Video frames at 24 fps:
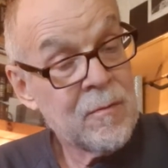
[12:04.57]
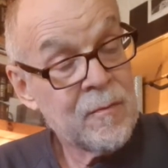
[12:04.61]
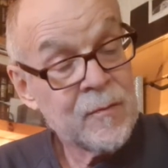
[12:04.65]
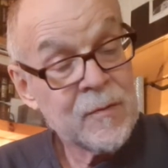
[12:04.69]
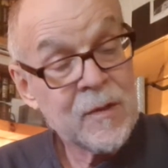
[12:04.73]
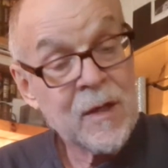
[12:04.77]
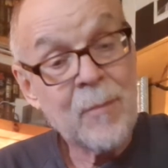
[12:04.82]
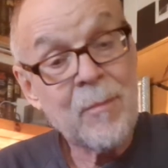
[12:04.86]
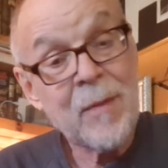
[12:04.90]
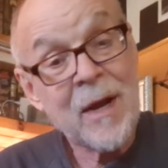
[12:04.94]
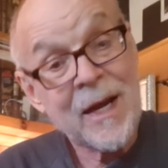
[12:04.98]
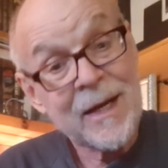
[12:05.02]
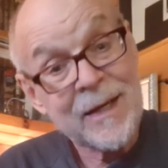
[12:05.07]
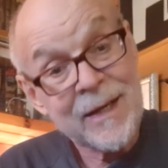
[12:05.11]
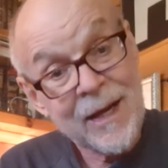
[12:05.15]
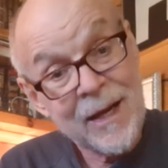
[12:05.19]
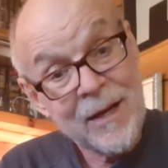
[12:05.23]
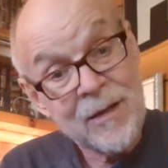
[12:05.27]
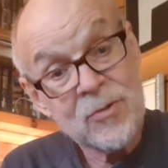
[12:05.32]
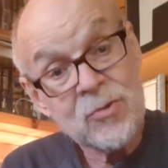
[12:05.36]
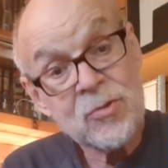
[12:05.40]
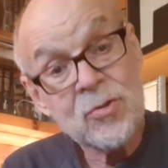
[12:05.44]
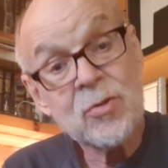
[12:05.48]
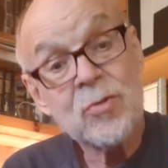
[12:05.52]
Come back
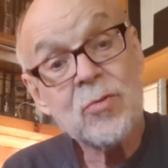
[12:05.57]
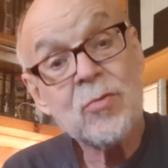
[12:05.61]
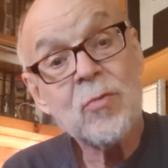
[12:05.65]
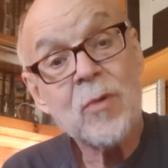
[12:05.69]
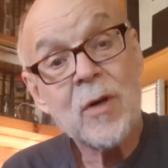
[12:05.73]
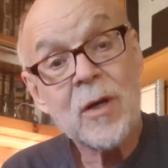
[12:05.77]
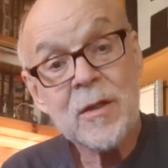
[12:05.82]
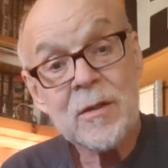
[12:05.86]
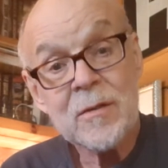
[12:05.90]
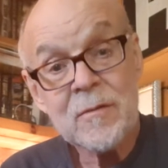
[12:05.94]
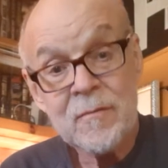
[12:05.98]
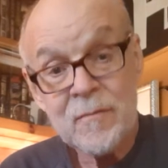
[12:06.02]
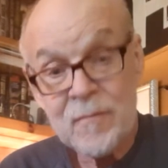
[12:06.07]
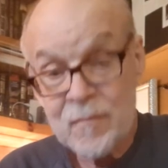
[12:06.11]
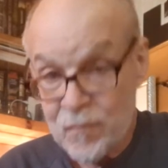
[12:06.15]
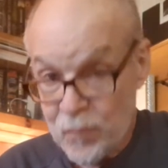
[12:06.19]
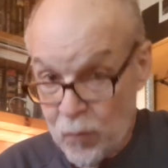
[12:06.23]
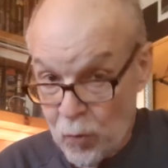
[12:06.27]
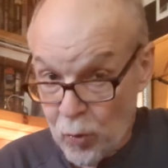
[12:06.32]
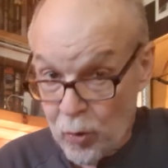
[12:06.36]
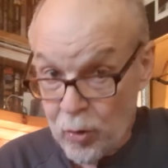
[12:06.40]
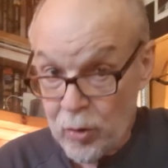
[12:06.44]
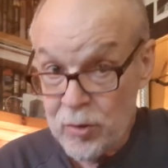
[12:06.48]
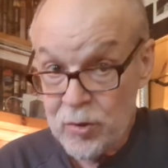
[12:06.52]
down
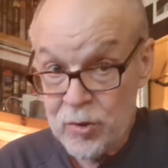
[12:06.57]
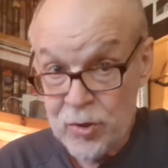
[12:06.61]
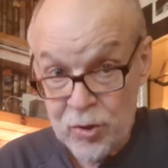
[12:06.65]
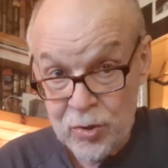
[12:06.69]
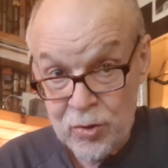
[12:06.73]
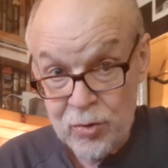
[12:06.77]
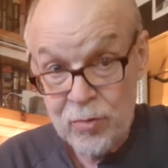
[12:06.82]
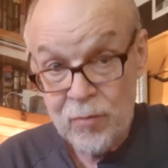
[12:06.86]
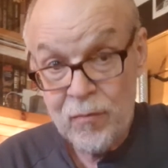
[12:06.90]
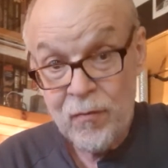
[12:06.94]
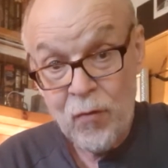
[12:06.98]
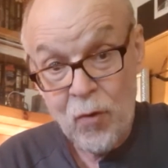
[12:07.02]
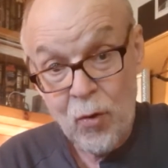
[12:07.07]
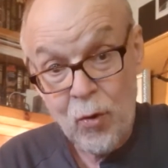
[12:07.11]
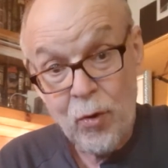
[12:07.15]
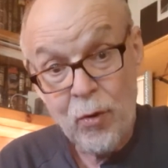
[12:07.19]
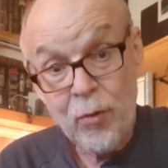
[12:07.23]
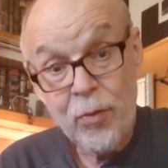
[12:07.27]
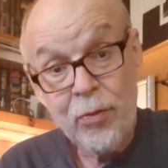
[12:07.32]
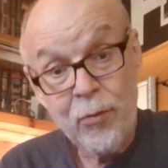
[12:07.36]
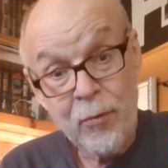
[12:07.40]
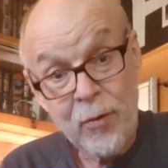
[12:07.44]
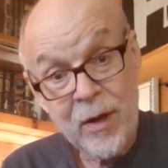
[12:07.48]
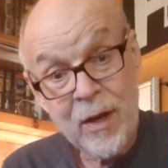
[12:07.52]

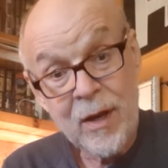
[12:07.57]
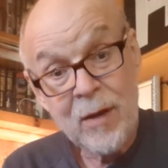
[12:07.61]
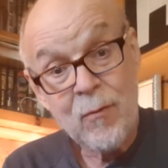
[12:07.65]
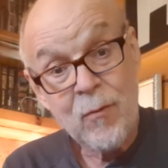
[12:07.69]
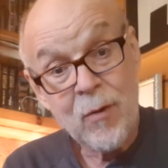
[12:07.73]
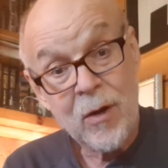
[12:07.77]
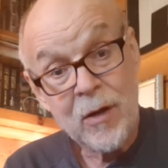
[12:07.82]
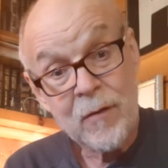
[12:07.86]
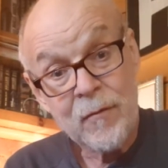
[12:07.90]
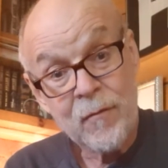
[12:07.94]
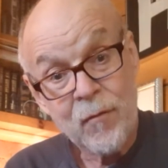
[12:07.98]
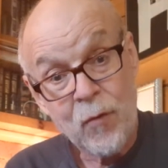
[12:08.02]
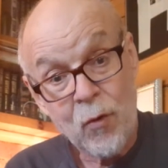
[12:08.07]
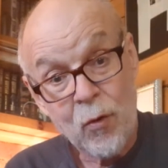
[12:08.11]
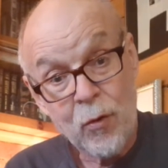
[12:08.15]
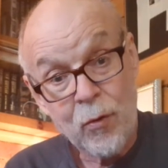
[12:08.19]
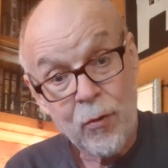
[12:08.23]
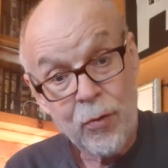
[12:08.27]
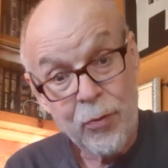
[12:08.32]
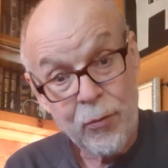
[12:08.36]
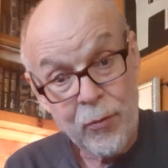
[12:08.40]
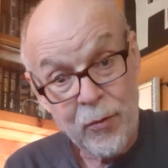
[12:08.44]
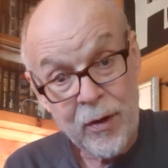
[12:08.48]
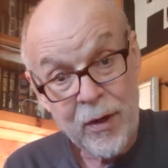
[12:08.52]
2-1-4-2-4-3,
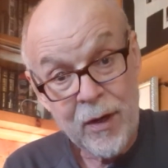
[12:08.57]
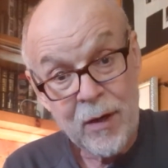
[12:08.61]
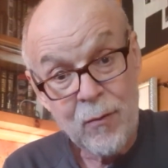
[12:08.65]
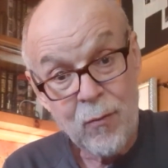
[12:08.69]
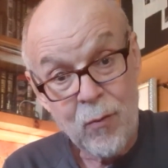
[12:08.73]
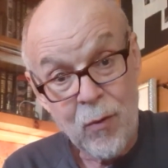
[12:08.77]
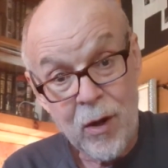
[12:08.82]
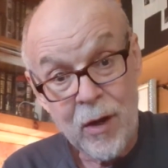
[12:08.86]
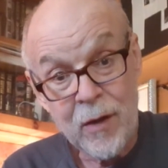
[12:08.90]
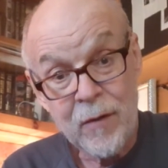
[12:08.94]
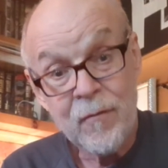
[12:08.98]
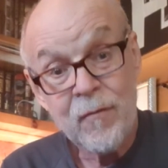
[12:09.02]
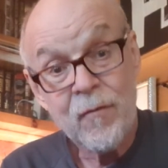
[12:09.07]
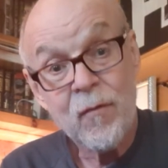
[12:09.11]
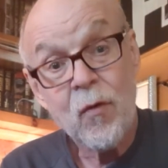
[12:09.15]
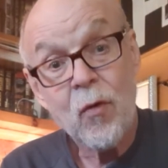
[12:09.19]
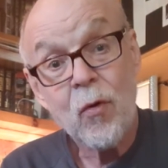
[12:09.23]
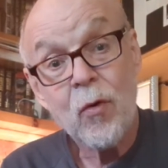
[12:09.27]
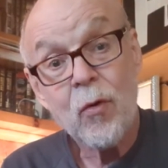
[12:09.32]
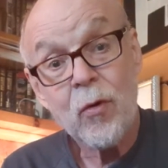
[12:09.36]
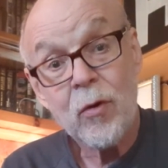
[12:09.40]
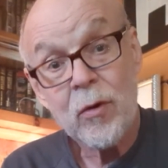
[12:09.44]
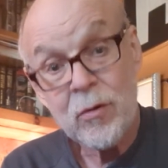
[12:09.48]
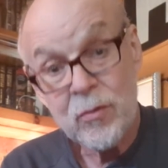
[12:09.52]
1-4-3,
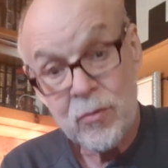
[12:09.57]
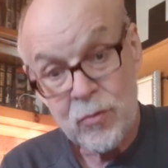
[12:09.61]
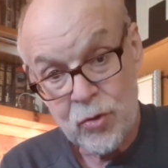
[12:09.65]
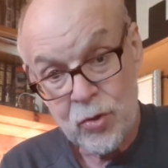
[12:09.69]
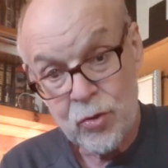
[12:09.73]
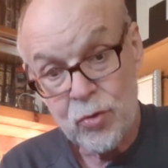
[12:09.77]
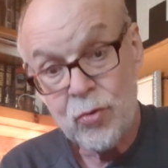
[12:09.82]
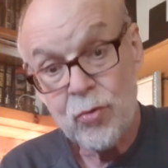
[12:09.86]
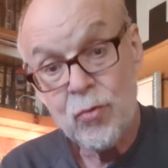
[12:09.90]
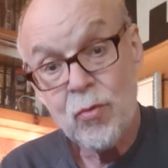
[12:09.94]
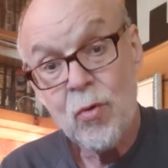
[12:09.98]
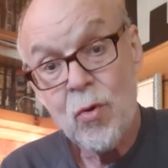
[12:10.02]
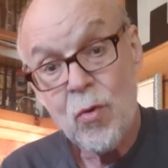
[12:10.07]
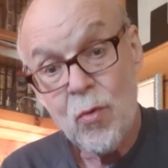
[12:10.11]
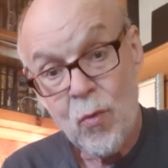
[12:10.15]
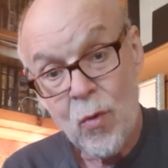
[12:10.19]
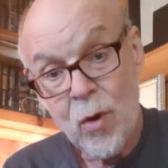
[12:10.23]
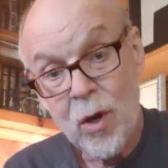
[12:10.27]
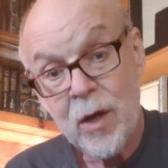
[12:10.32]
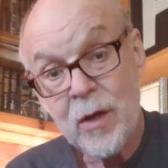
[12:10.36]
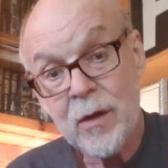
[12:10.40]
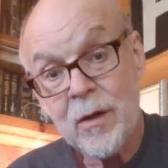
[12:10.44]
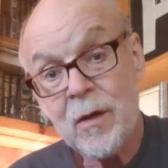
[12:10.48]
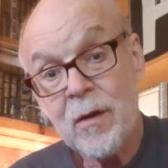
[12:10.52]
1-4-2,
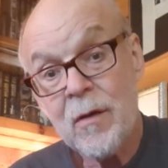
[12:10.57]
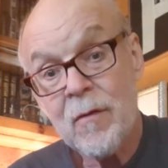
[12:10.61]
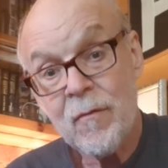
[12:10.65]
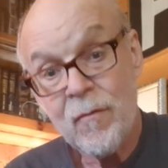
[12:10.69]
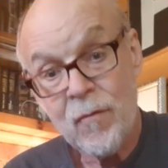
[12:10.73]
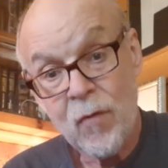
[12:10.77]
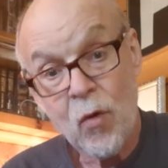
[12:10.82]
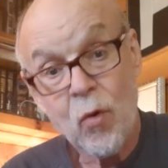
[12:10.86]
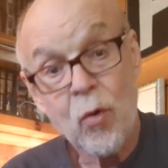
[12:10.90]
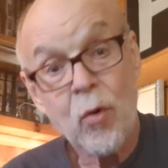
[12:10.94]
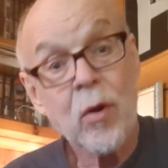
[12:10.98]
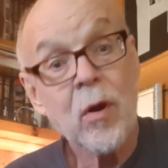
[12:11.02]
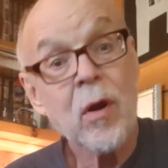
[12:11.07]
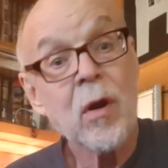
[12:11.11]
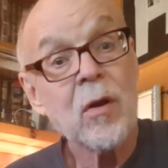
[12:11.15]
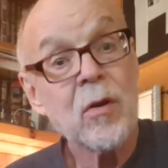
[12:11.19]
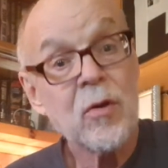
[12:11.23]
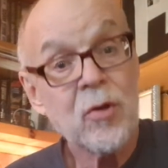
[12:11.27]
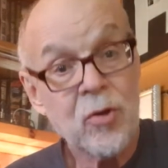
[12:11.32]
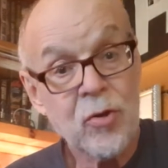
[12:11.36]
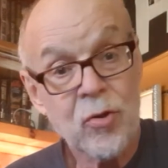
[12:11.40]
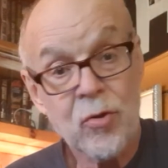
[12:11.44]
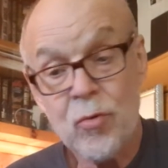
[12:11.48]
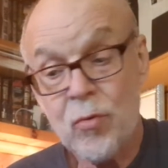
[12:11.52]

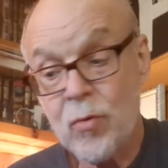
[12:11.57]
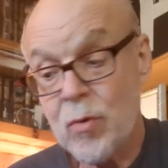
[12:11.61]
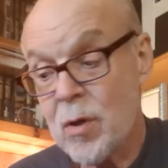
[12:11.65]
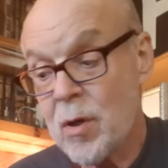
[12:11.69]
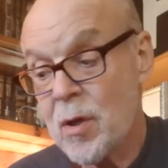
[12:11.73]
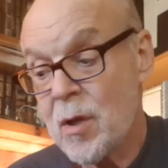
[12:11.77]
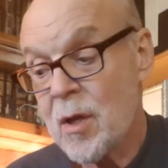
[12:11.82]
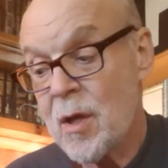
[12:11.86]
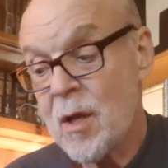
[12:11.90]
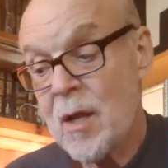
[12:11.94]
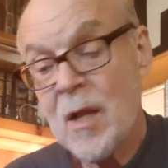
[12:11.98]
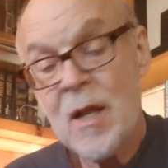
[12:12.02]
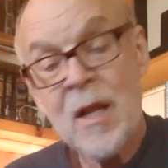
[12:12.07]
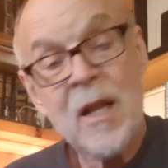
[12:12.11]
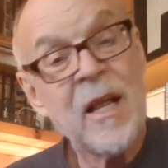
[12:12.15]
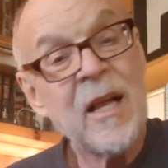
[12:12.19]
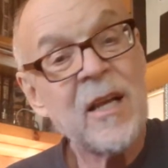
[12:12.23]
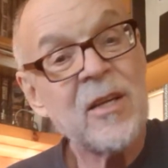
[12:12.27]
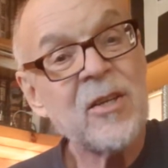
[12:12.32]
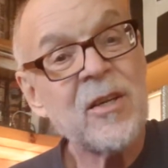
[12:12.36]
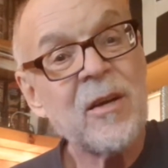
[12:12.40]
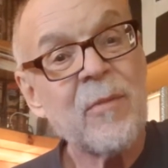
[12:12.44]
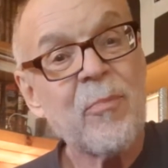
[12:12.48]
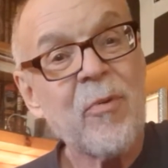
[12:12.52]
1-4-2.
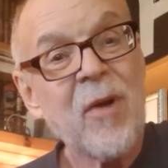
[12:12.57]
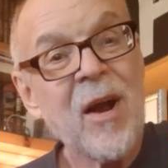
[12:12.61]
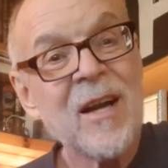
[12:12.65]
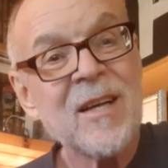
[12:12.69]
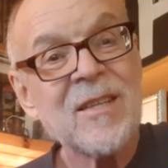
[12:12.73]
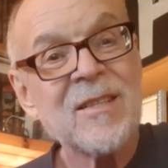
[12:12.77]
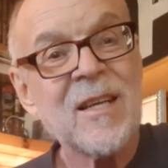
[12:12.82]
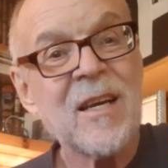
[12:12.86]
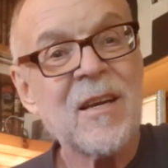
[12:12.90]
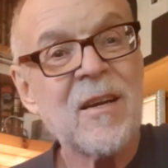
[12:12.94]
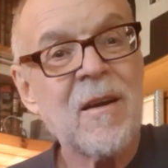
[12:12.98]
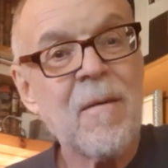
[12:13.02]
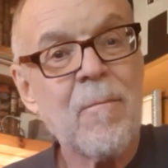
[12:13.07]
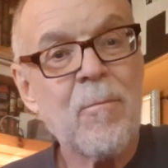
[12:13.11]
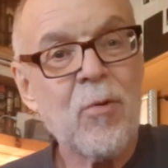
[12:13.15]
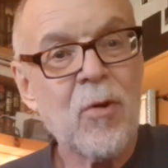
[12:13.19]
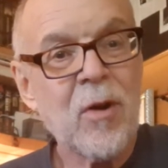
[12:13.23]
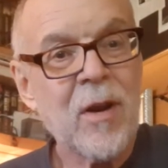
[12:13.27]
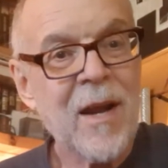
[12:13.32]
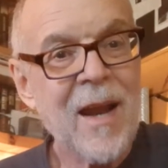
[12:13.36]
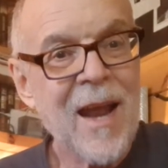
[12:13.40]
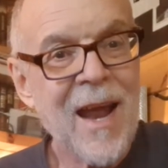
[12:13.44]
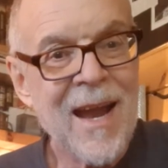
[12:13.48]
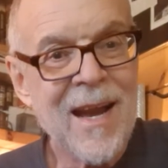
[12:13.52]
And you can practice that. You can
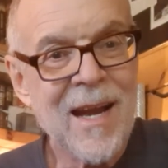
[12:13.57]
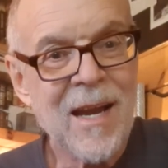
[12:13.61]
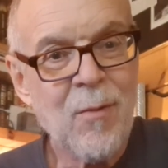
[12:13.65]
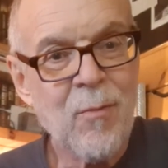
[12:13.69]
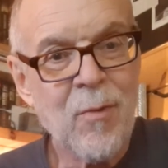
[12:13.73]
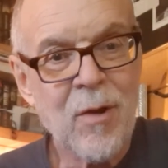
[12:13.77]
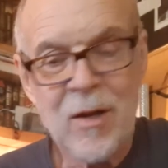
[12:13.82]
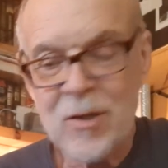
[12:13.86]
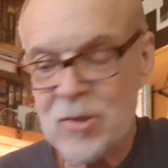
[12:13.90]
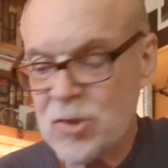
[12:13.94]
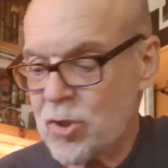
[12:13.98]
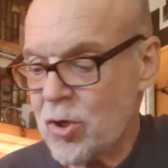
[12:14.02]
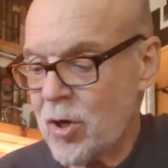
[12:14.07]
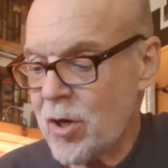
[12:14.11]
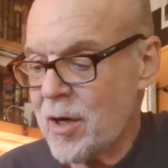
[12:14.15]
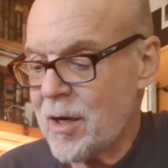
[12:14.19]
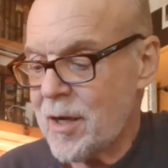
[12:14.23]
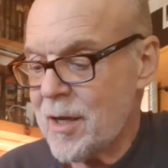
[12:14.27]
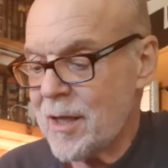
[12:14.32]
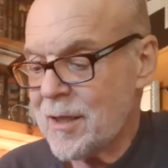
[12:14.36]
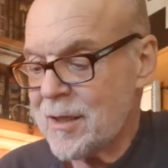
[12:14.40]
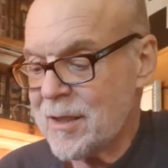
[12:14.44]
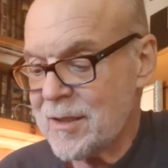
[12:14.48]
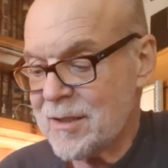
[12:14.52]
put it anywhere. Start
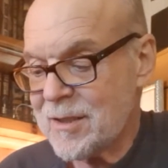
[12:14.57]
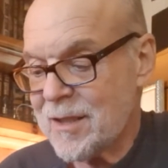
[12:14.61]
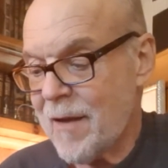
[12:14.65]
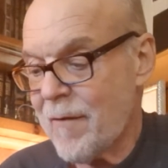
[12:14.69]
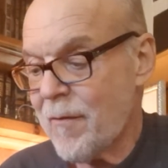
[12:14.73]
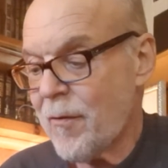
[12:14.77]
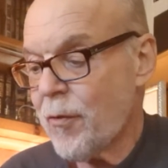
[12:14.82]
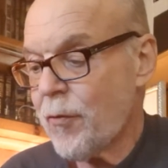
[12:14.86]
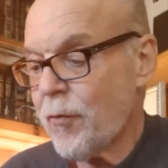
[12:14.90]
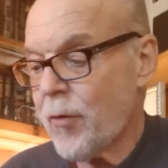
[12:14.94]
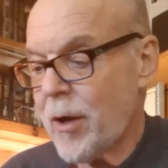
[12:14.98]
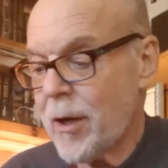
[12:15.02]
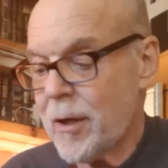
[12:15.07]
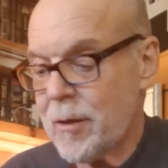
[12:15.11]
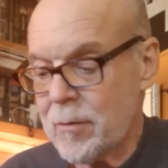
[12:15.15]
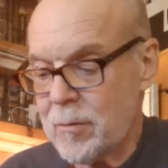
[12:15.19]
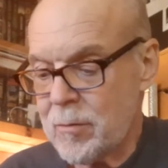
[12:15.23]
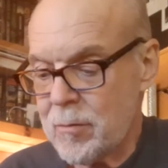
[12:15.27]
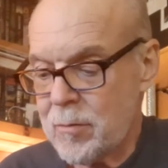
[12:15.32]
it at the 7th fret.